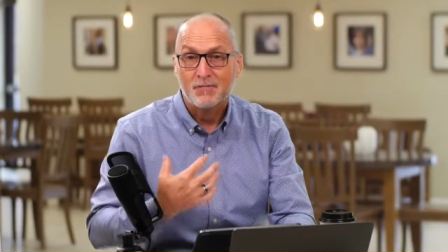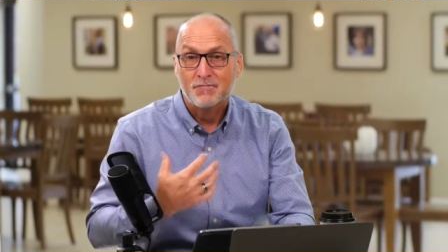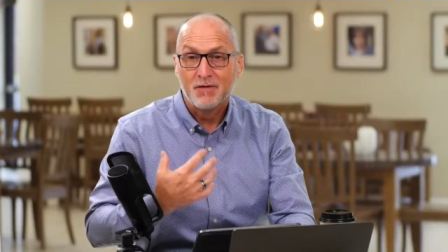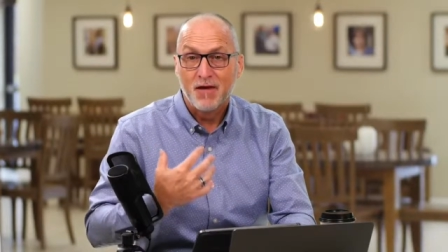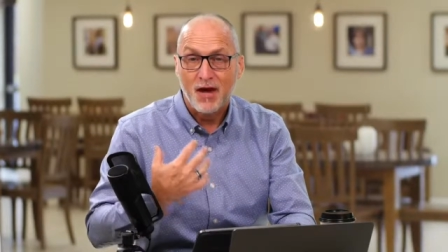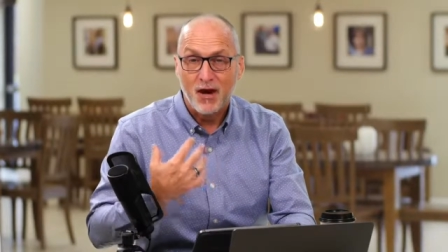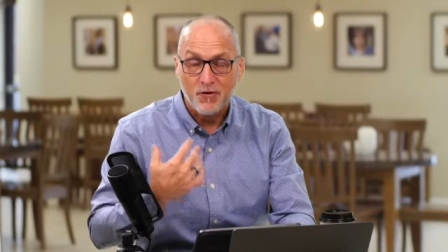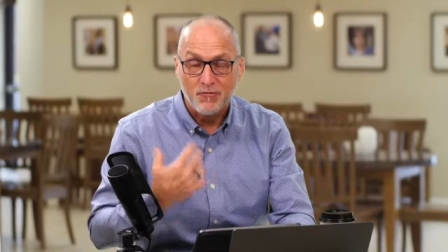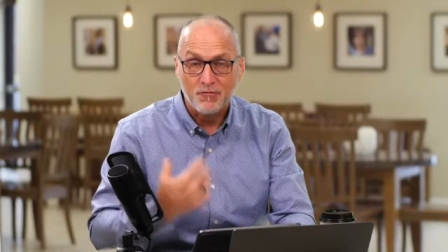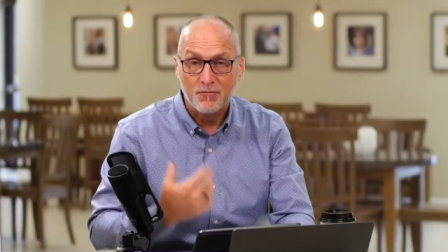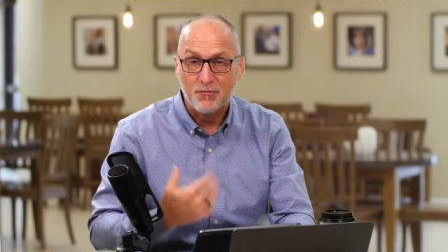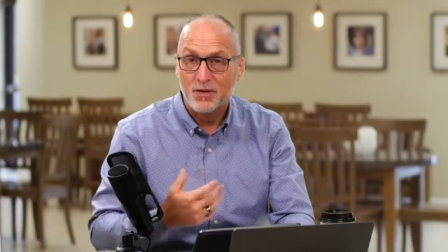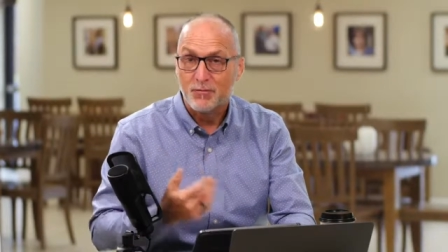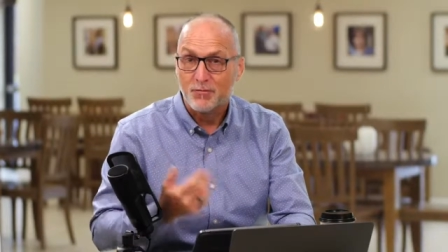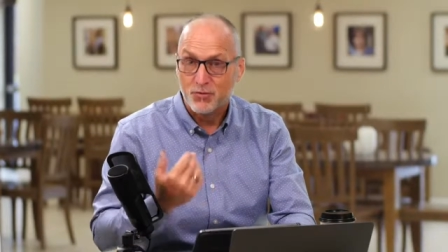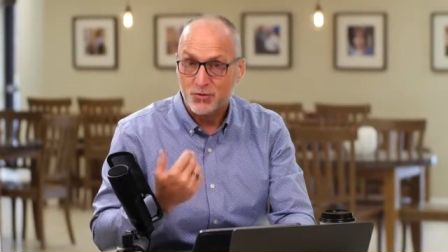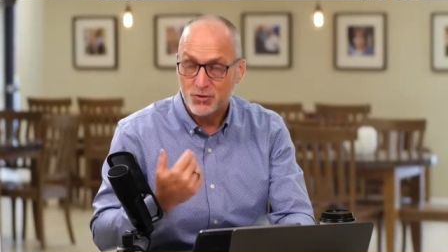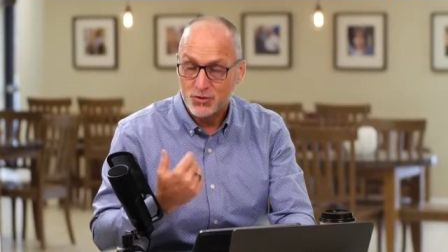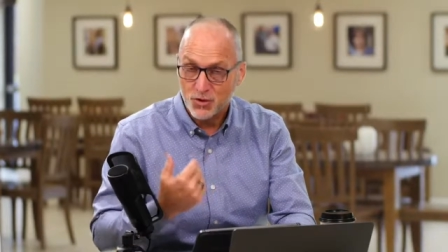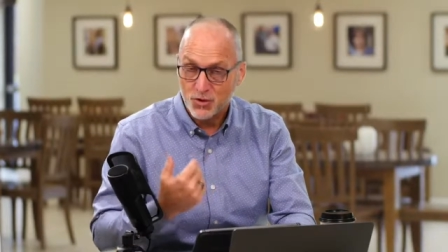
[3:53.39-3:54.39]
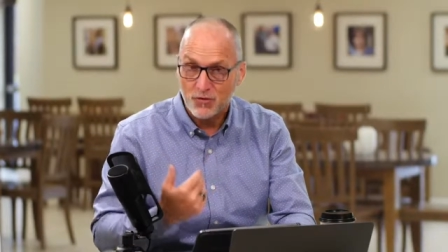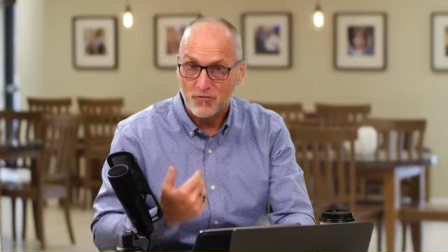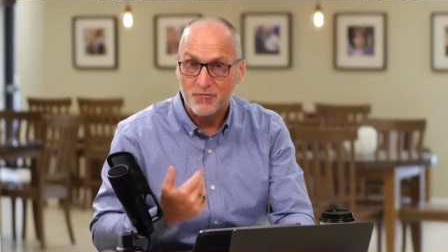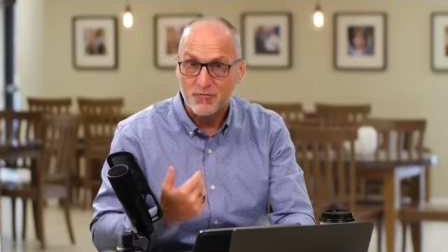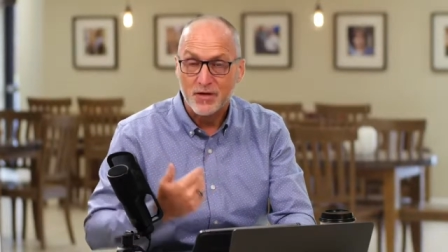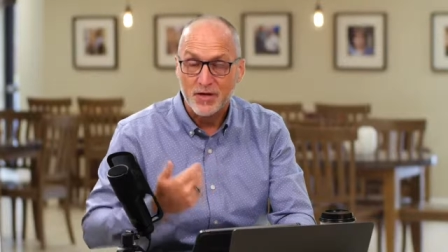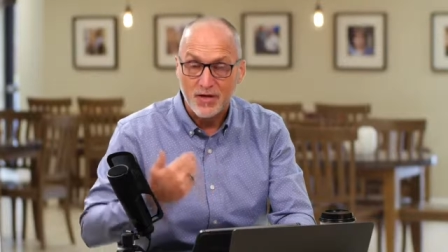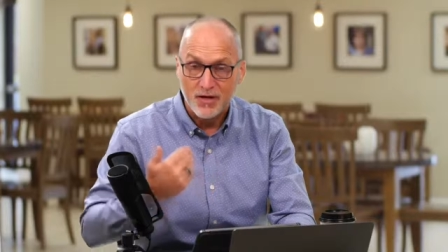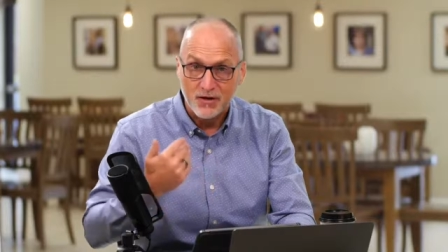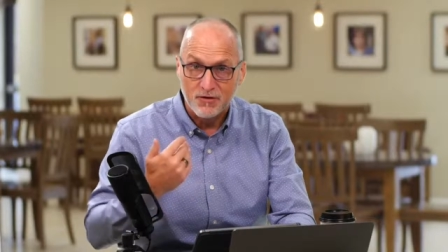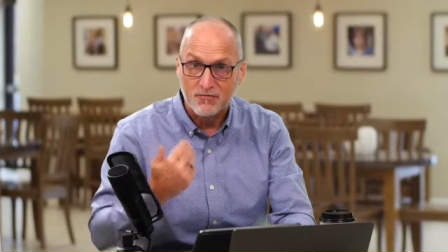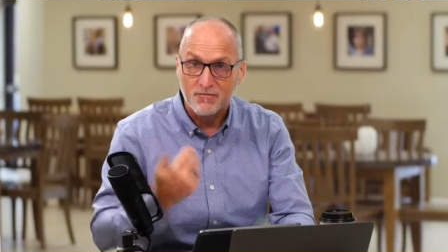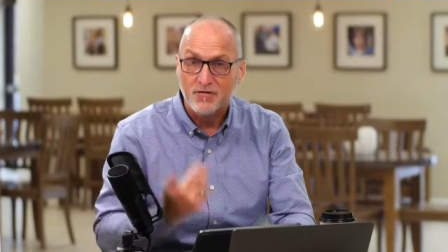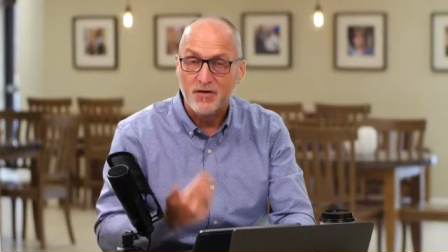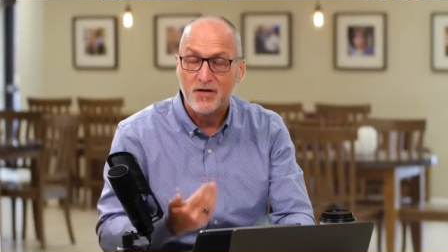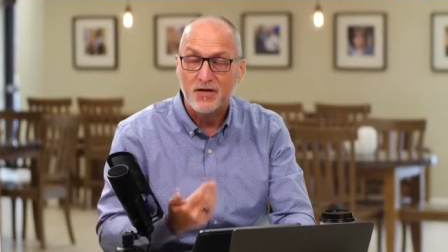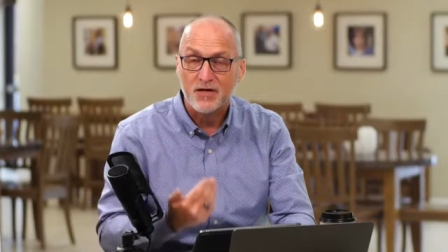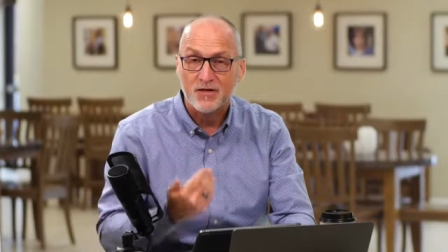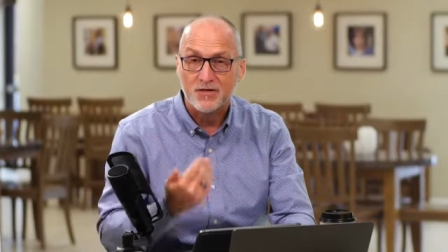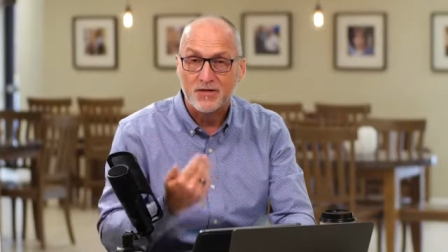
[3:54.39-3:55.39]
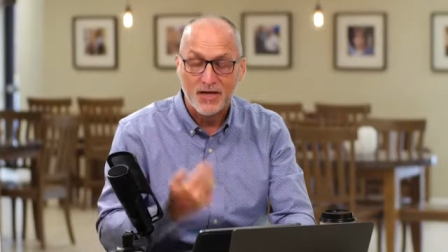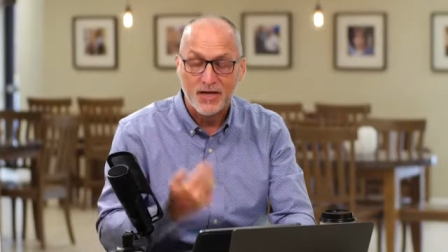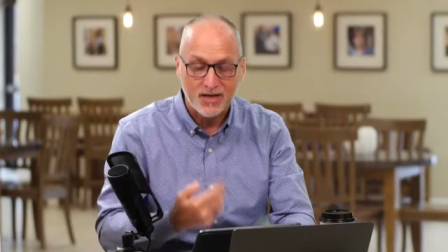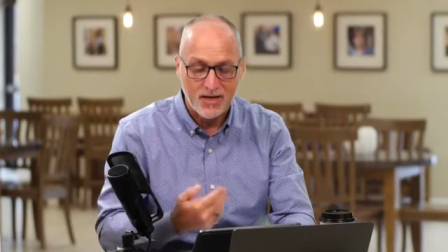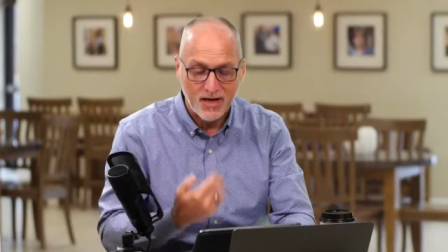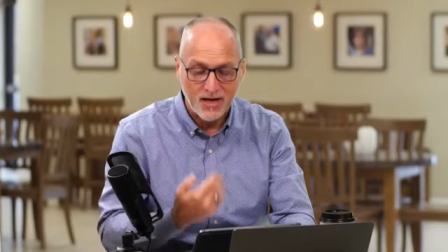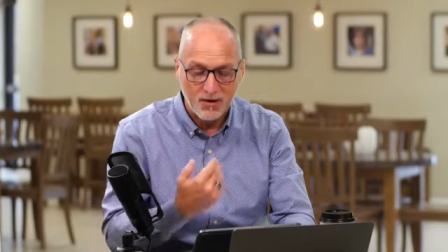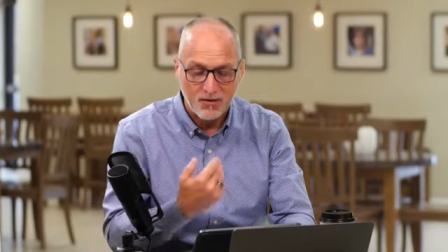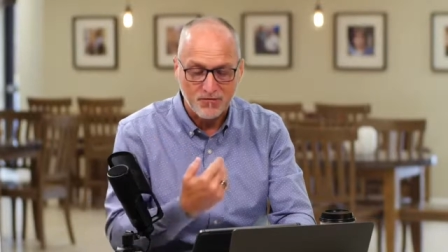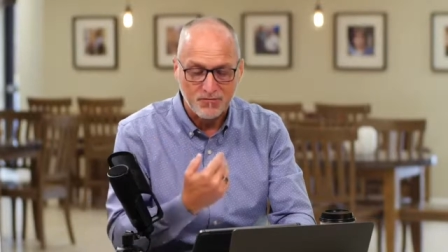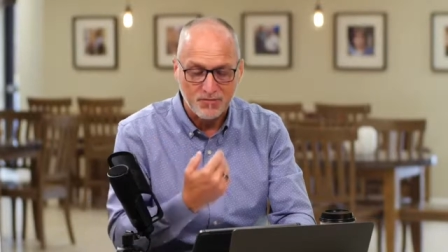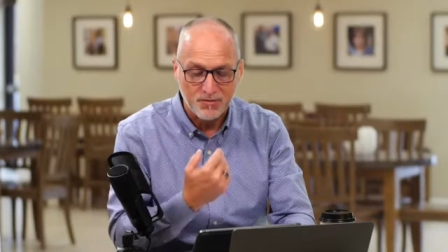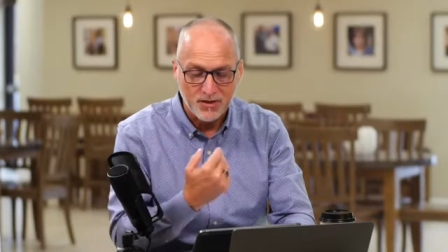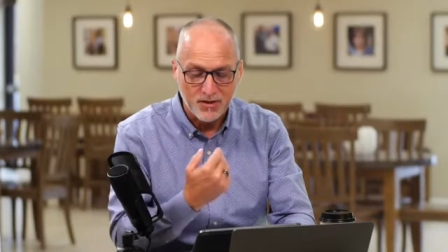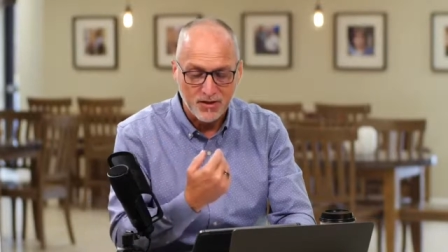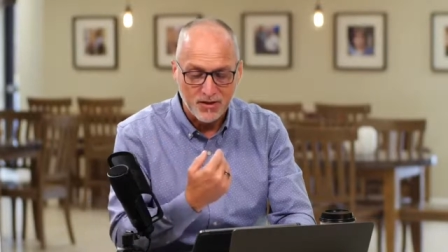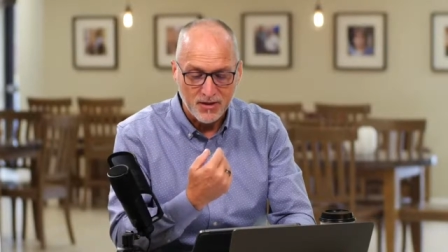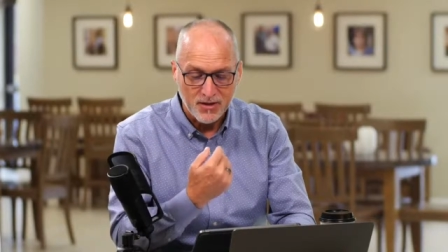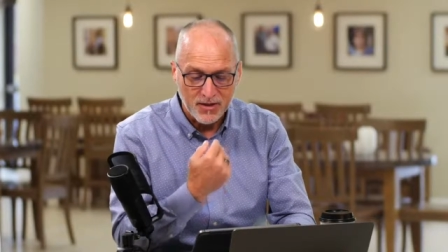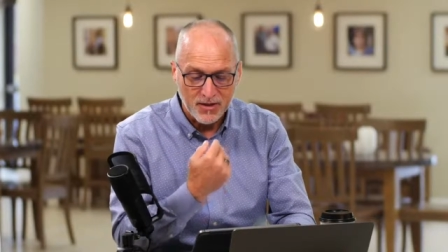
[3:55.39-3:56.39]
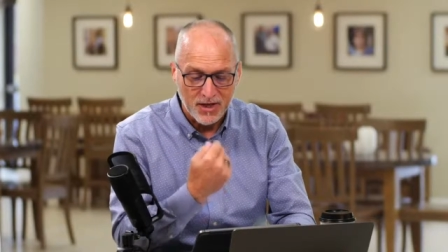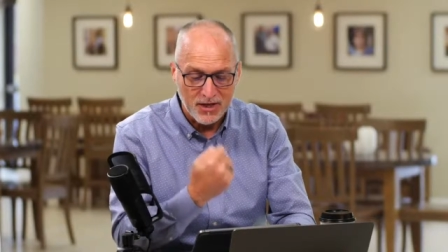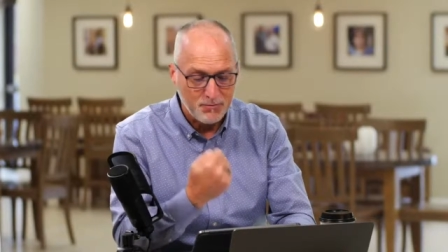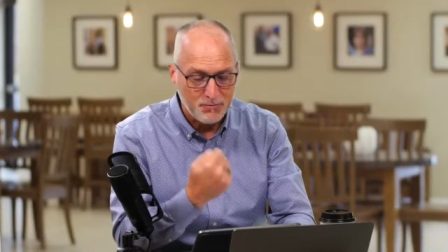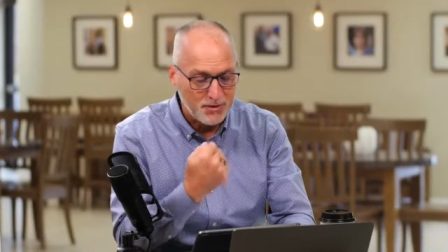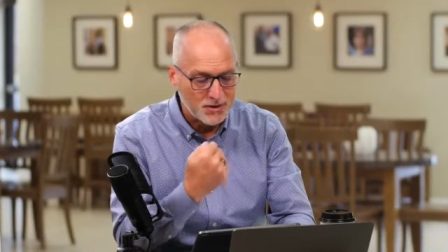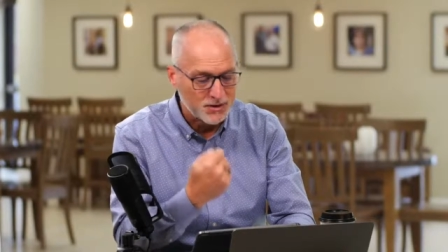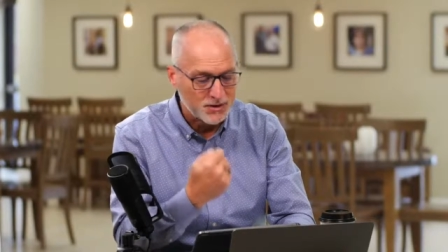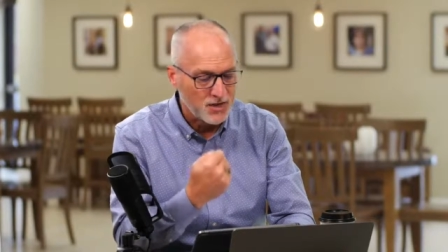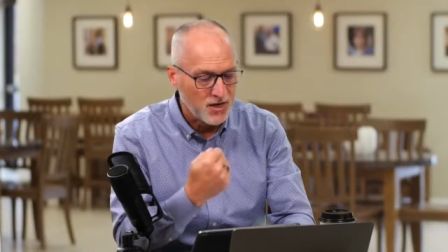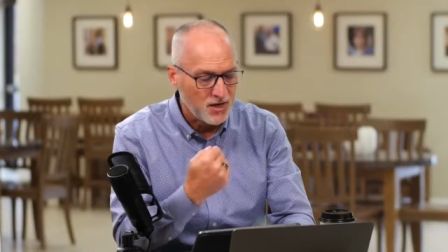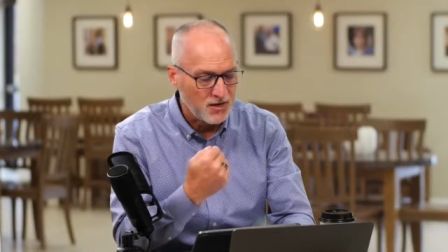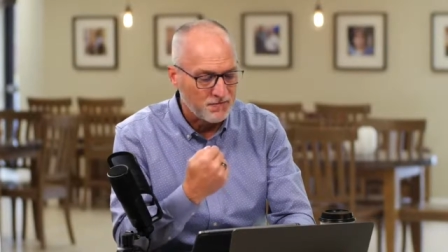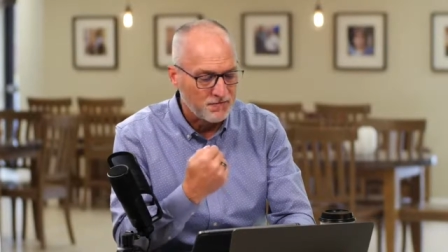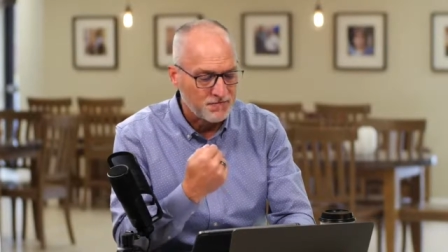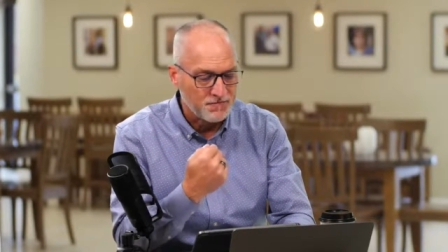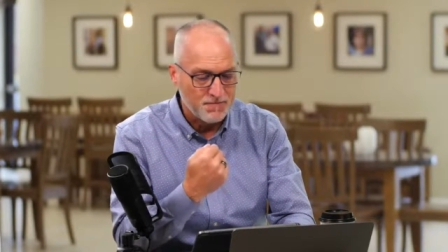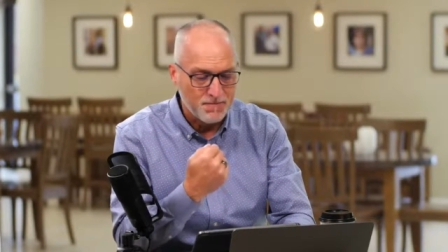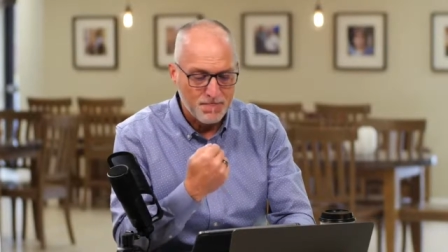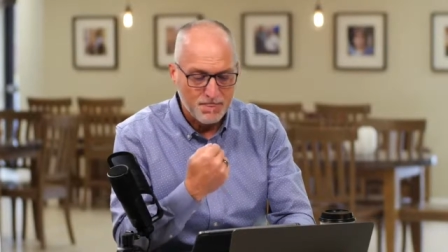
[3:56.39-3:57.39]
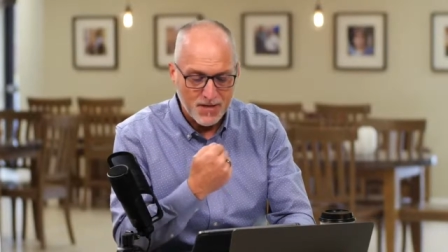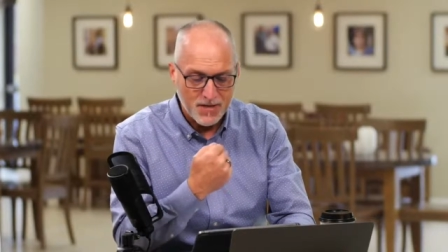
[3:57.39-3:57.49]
care for me, preserve me, intervene, take care of me, keep me safe.